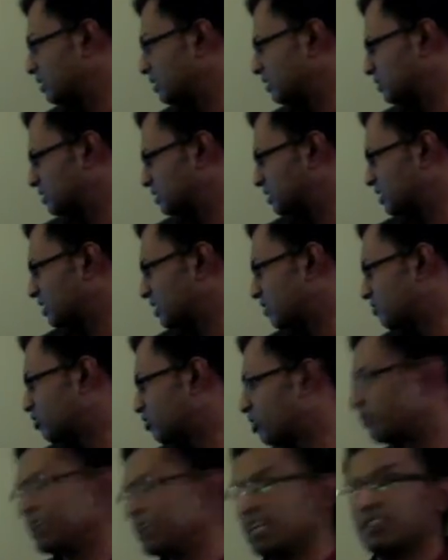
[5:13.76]
the
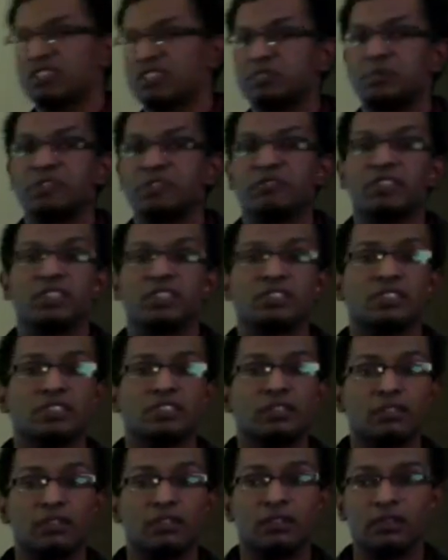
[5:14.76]
coffee lovers prefers
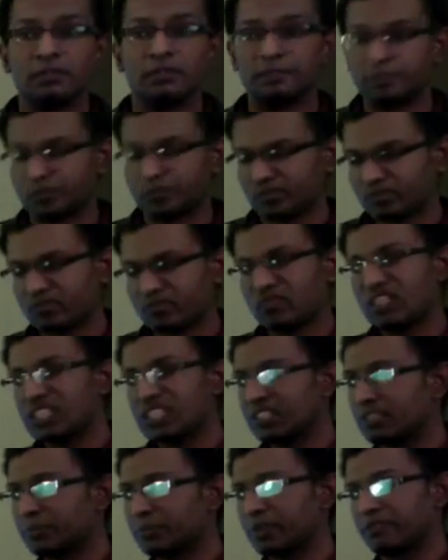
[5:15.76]
in the
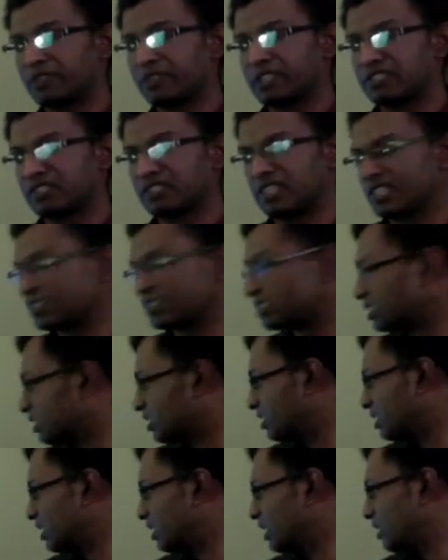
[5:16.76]
preference list.
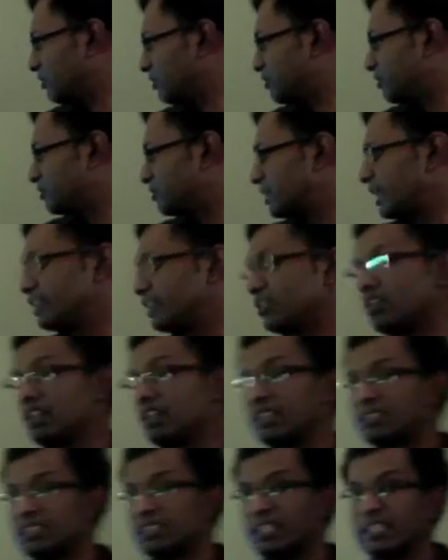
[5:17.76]

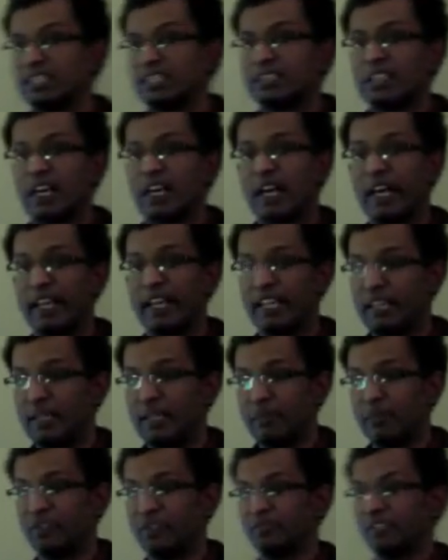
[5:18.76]
$59 is highly
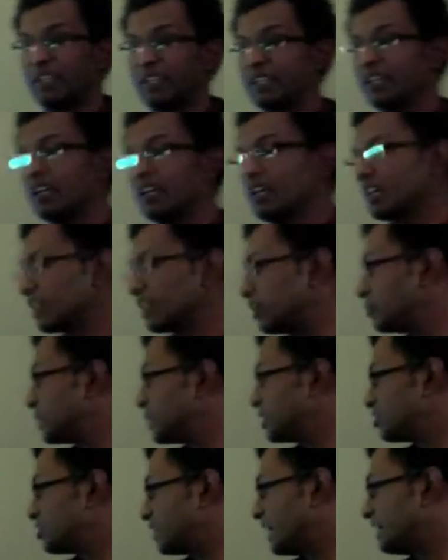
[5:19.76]
preferred compared to
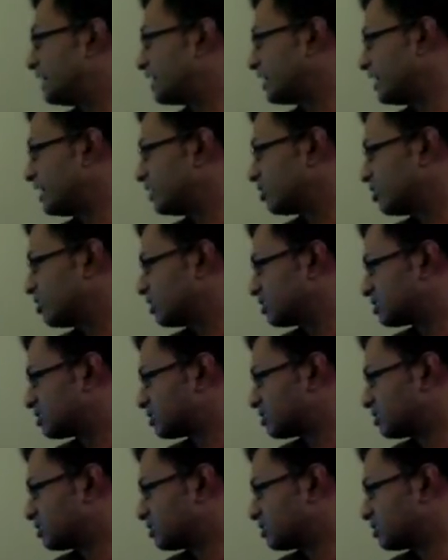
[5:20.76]
$99.